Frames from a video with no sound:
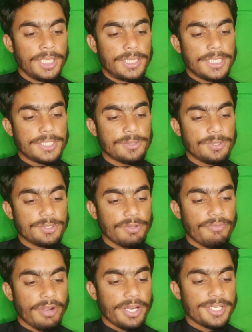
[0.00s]
The source
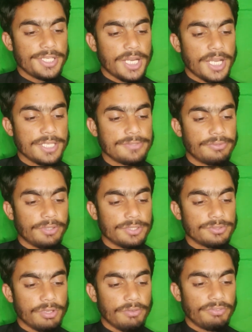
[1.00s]
of ideas for
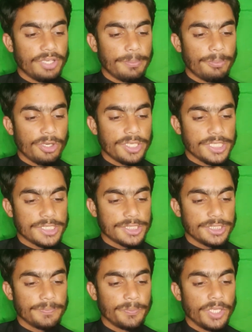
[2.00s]
software
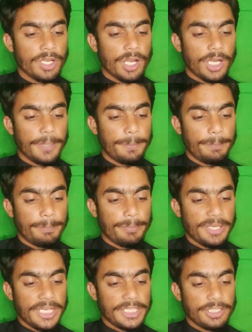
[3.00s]
products are
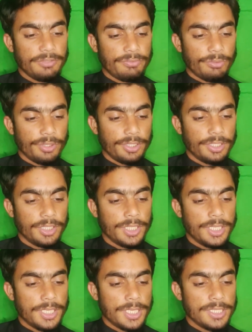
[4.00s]
plentiful.
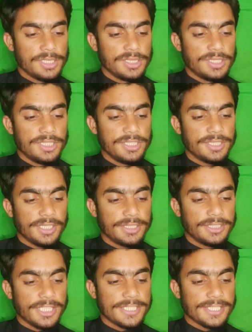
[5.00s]
These
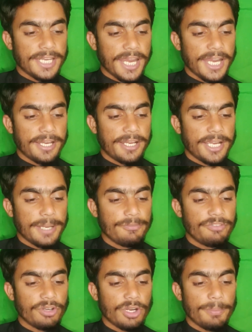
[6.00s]
ideas can
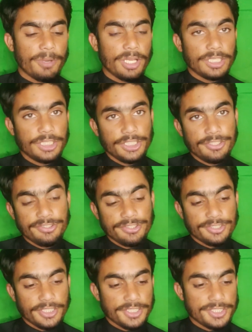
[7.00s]
come from market
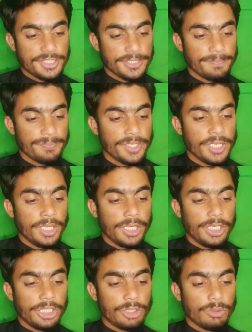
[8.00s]
research,
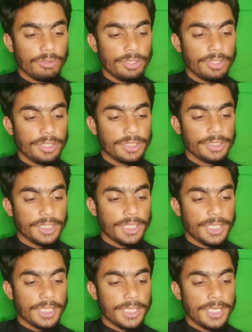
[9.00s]
including
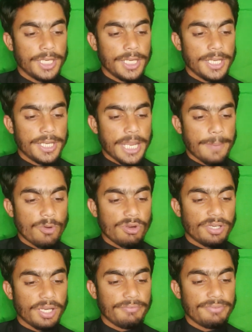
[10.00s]
the
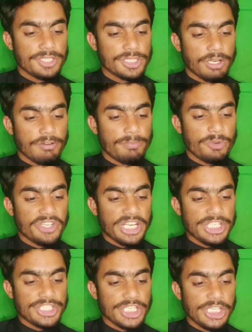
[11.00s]
demographics of
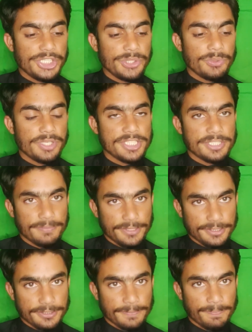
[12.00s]
potential new customers,